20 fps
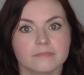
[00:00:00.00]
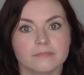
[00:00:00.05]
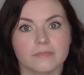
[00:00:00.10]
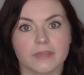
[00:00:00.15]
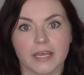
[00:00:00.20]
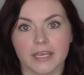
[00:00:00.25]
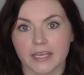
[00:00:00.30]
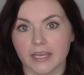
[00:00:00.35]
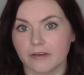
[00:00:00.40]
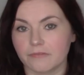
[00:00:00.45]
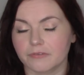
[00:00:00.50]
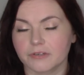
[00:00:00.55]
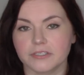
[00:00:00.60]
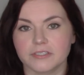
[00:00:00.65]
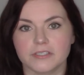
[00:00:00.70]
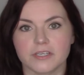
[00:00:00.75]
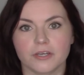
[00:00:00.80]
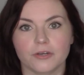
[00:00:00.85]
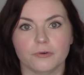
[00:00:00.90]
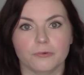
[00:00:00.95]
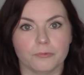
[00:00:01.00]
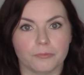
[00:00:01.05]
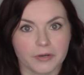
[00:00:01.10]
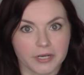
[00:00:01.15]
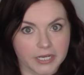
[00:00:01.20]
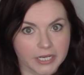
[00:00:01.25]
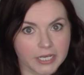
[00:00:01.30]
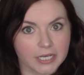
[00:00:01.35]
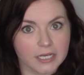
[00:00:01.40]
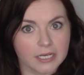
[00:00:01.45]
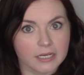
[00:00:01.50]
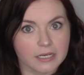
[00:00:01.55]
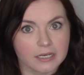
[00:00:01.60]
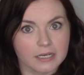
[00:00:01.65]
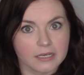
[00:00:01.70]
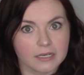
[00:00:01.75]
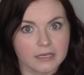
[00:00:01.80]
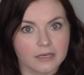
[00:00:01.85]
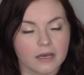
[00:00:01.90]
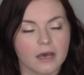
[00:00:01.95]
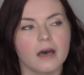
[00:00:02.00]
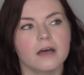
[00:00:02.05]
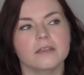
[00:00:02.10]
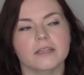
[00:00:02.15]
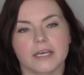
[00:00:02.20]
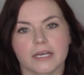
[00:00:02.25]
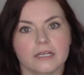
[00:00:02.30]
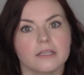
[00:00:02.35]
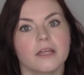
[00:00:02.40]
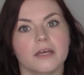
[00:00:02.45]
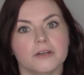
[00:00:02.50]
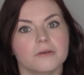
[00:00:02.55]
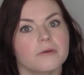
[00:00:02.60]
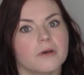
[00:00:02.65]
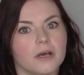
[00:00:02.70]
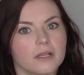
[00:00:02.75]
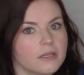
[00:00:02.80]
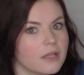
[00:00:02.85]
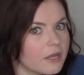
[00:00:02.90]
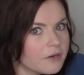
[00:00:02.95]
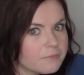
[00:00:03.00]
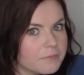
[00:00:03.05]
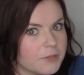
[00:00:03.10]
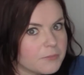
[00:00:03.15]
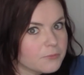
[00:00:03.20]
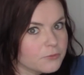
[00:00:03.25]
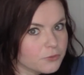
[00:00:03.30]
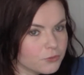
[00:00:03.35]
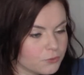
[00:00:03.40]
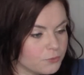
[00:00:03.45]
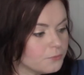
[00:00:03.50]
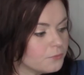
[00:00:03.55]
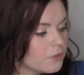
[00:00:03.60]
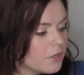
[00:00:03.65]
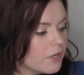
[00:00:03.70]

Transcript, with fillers: like every single reading, like a lot of a lot of people do.